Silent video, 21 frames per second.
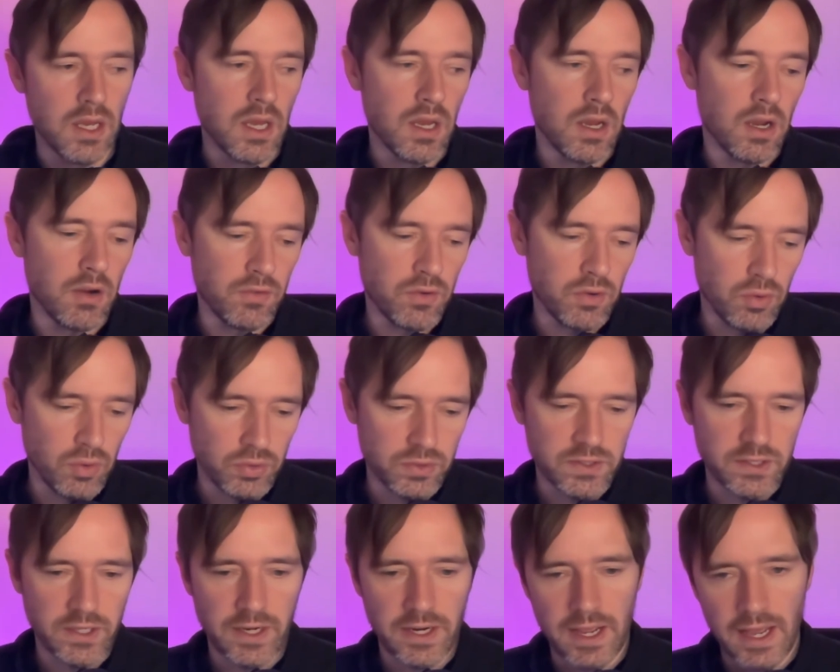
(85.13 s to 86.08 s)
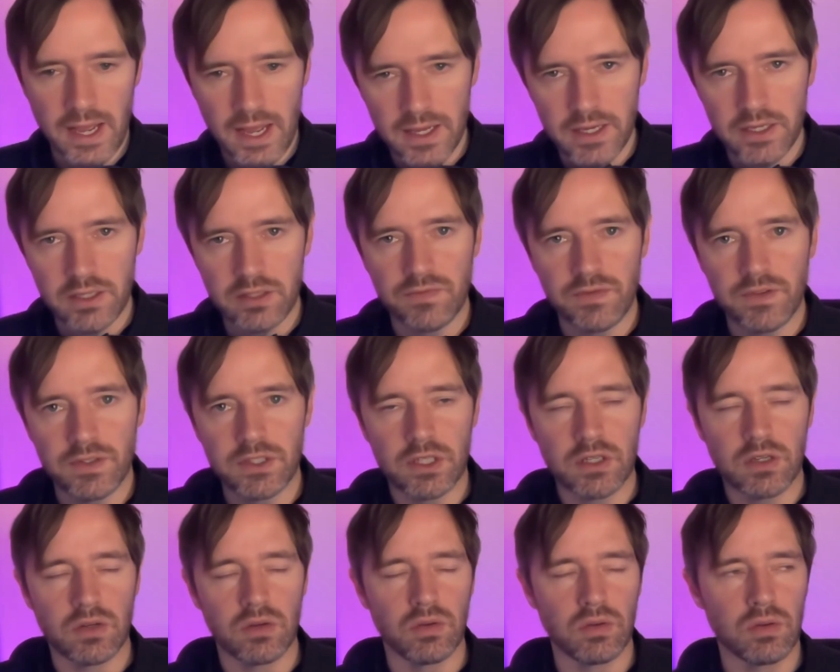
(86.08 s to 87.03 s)
Of course, Serie A is
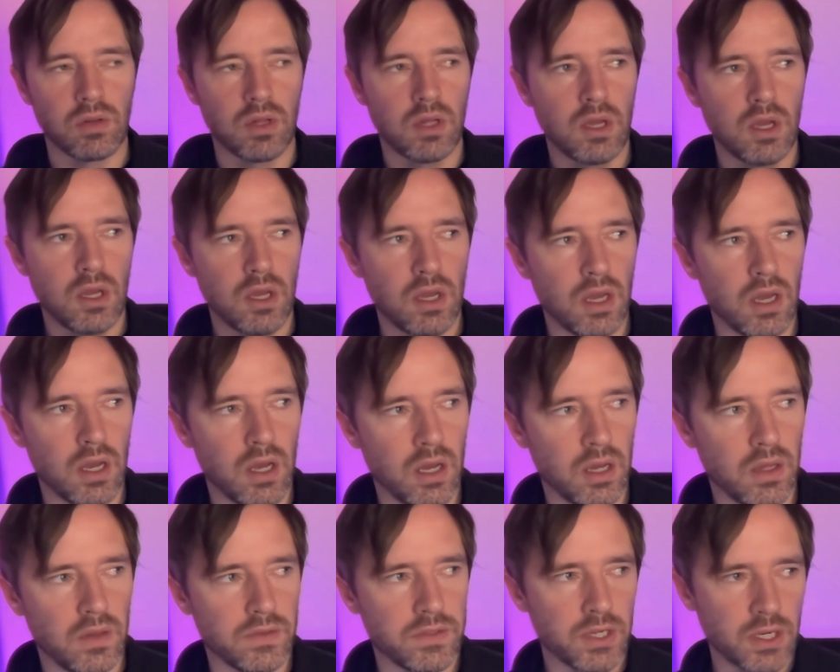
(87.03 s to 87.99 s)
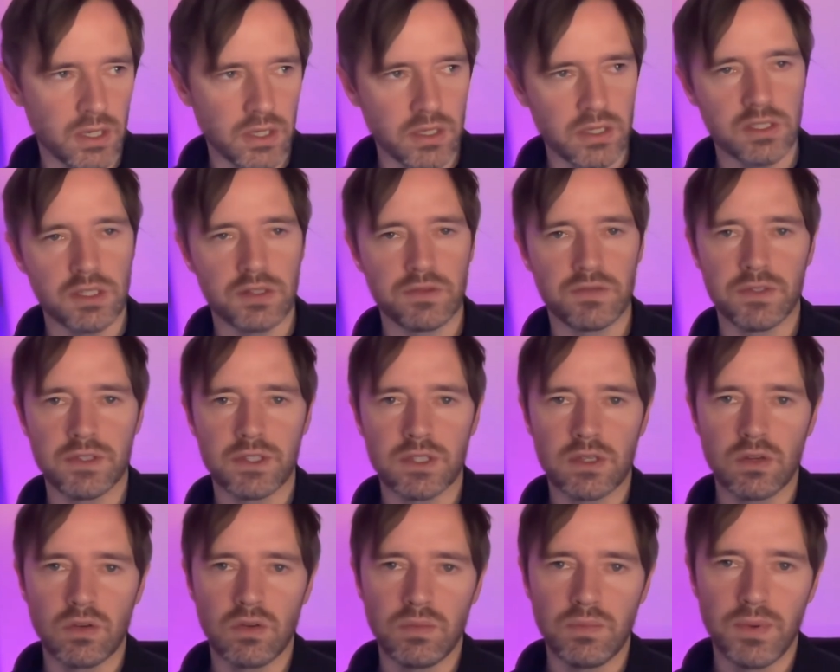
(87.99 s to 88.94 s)
physical. Turkey's
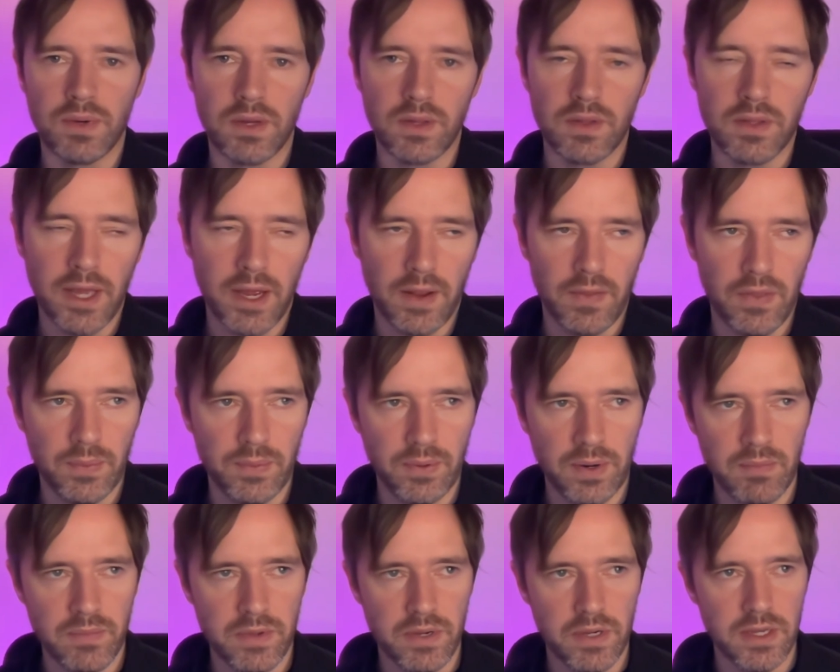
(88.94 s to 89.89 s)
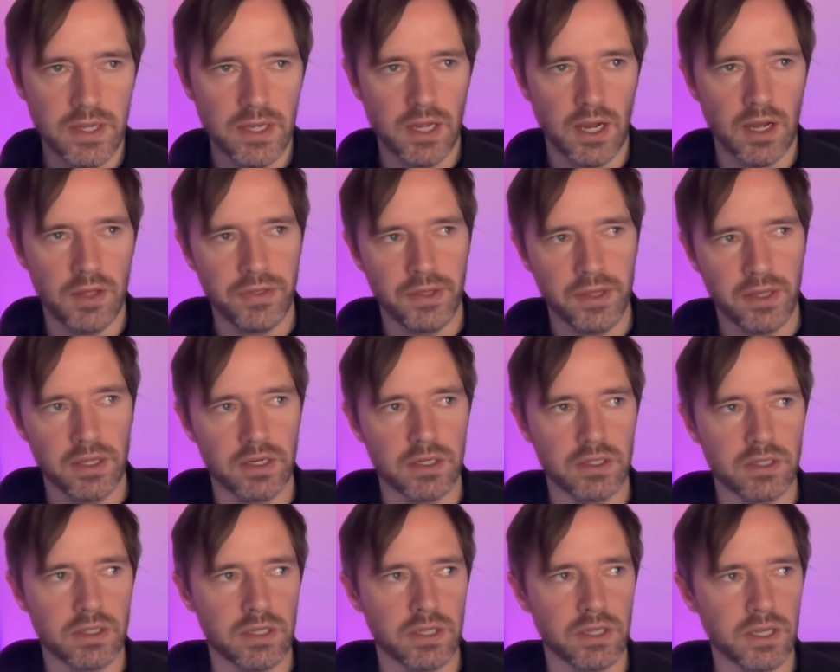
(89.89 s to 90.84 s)
physical. But yeah, the Premier League, I think it
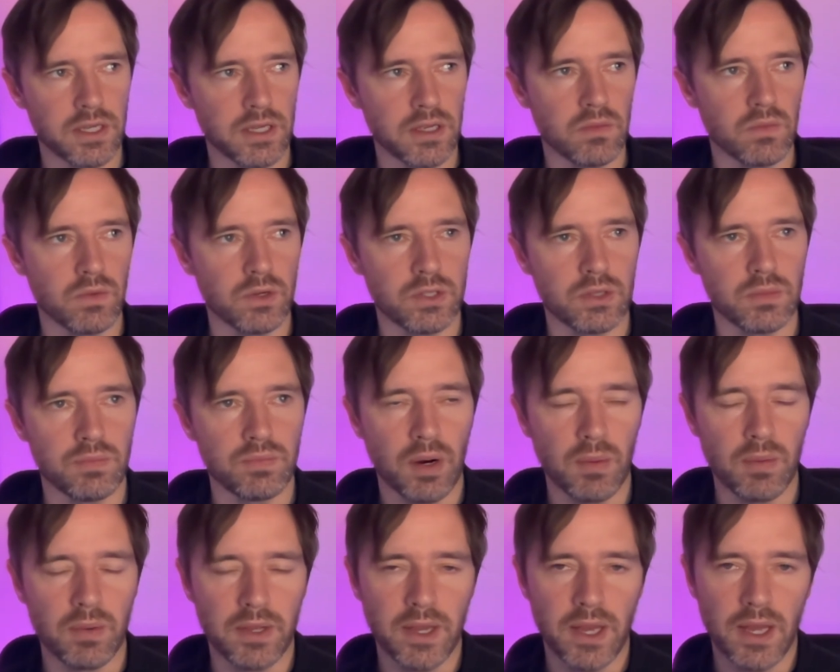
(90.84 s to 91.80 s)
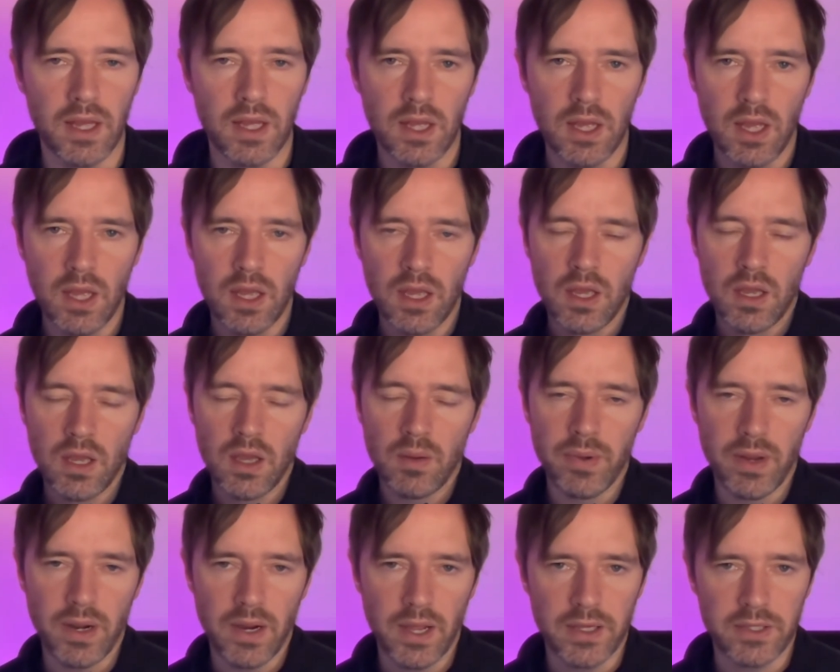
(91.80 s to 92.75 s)
is a league in which you probably get a
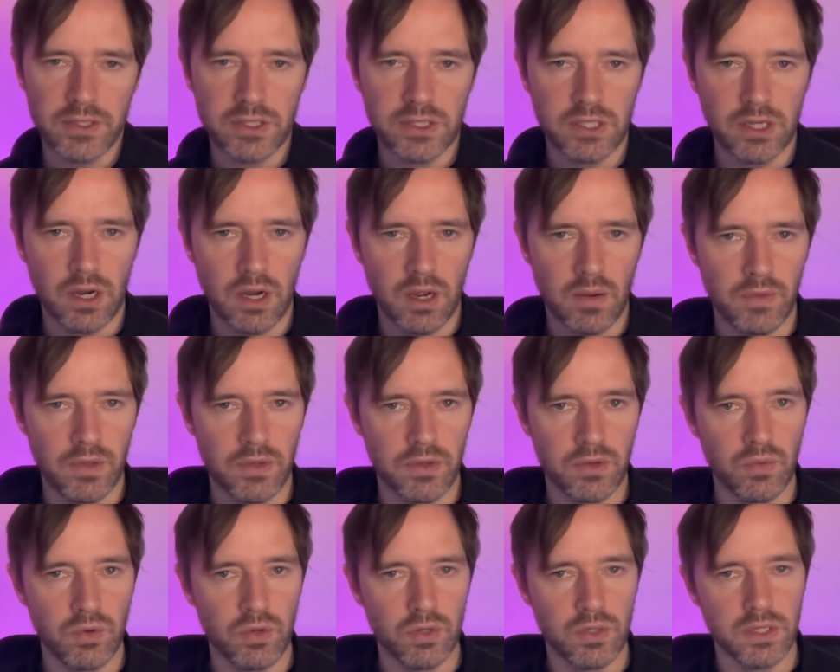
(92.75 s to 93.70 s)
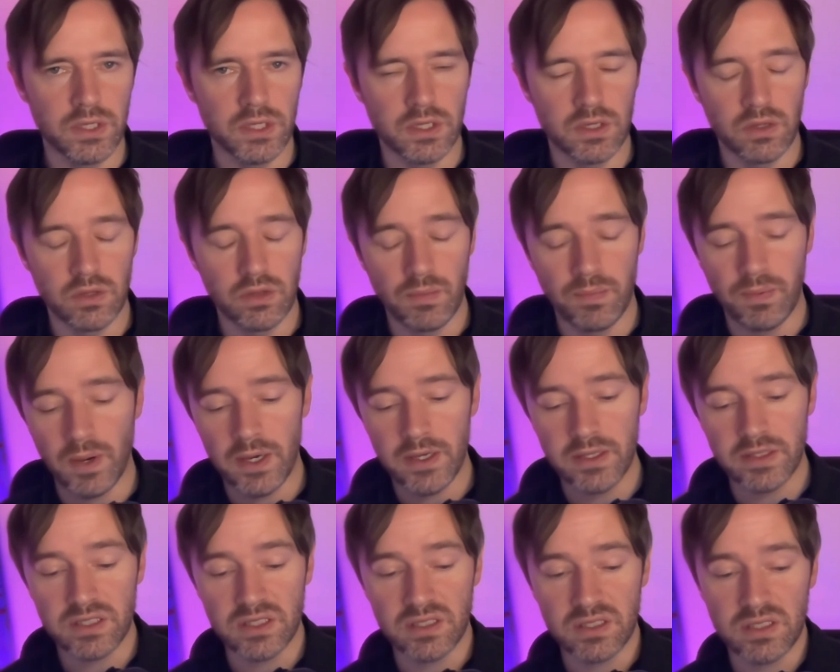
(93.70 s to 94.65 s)
bit less time than you would in other
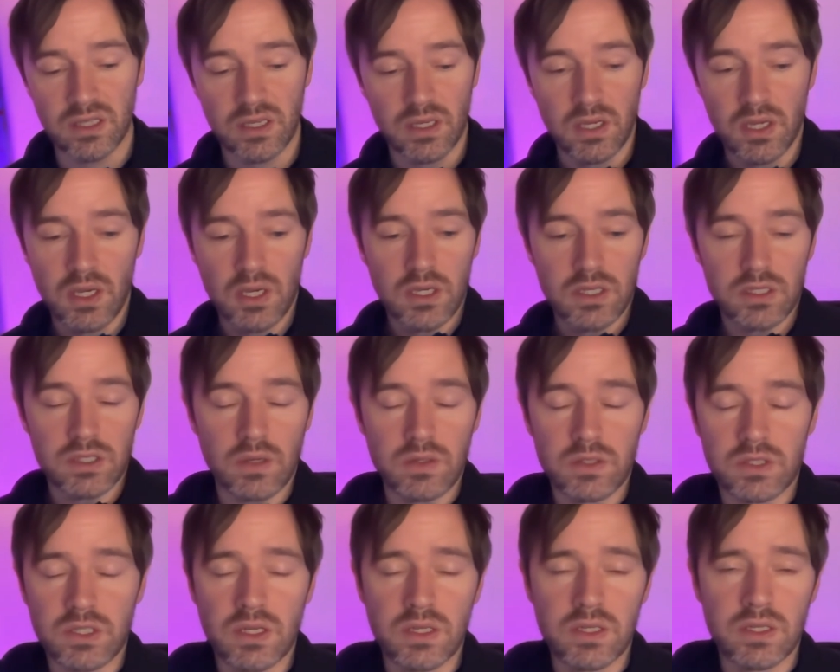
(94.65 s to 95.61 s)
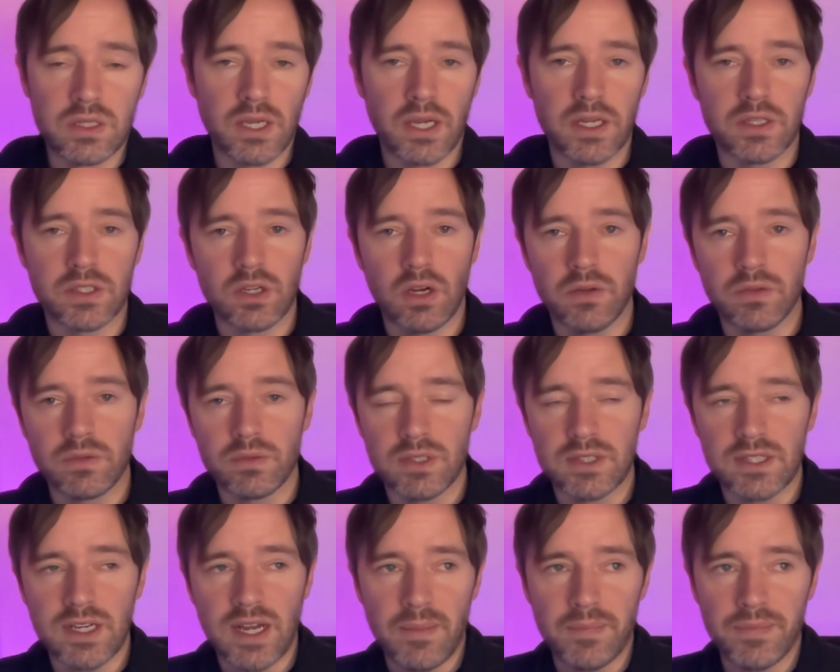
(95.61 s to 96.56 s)
places. So it's going to take time to
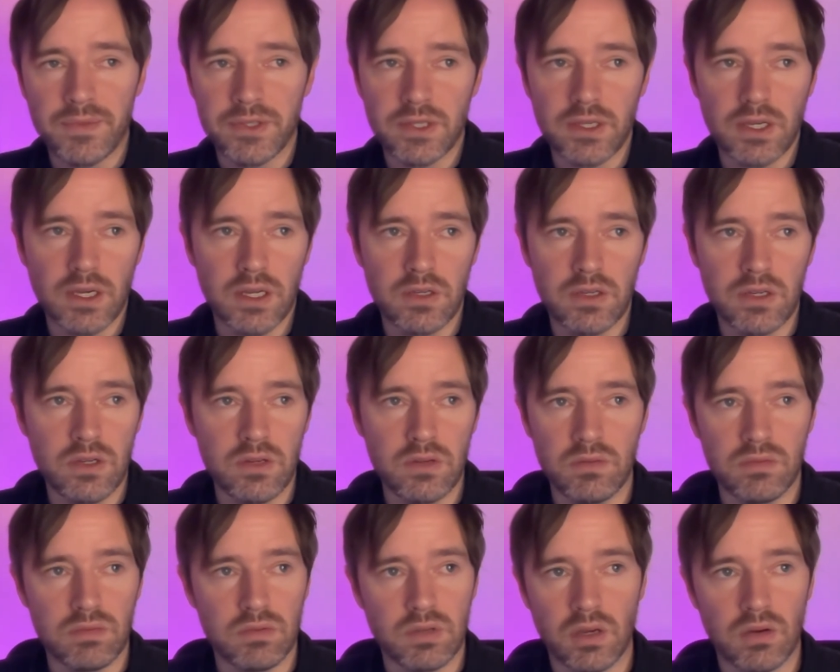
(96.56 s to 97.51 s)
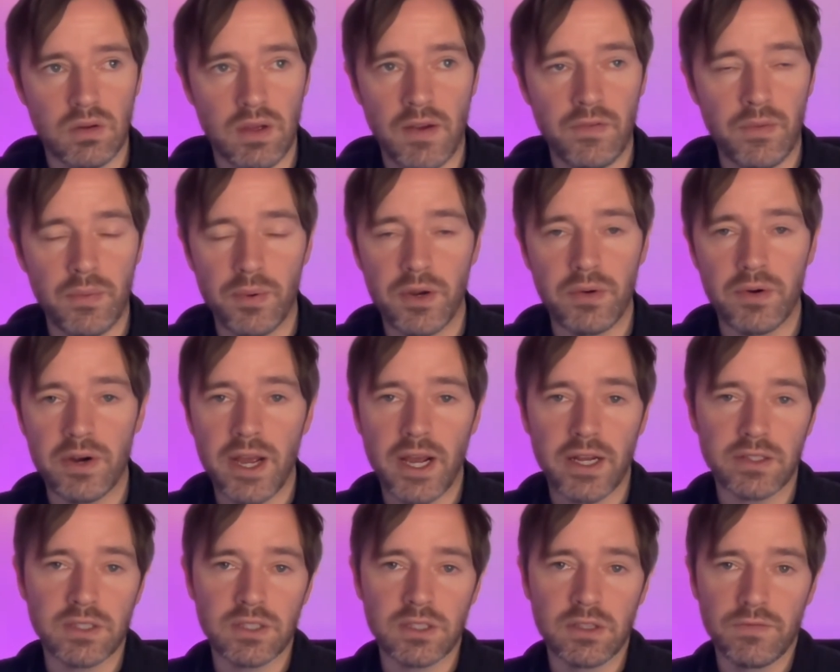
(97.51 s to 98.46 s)
adapt. And everybody
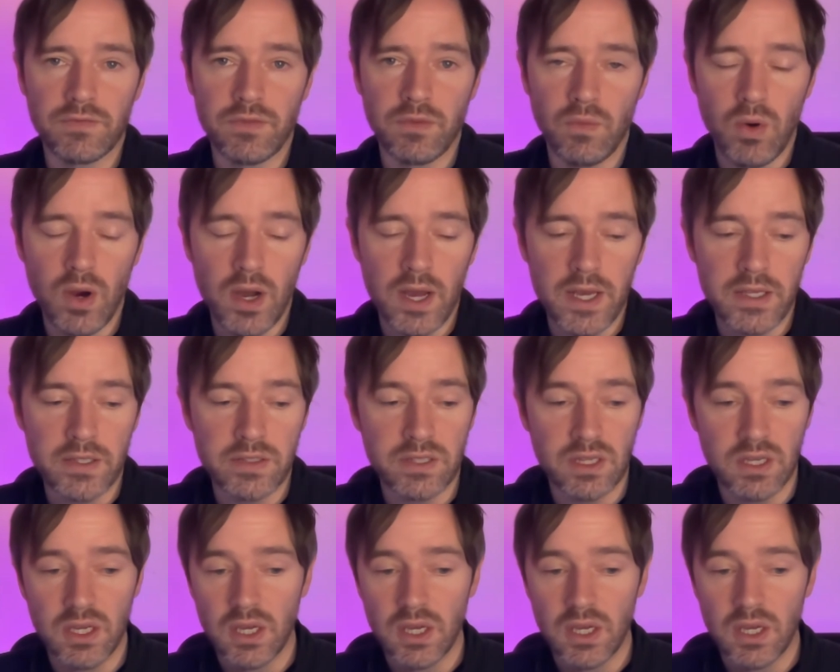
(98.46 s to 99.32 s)
reacts in different ways.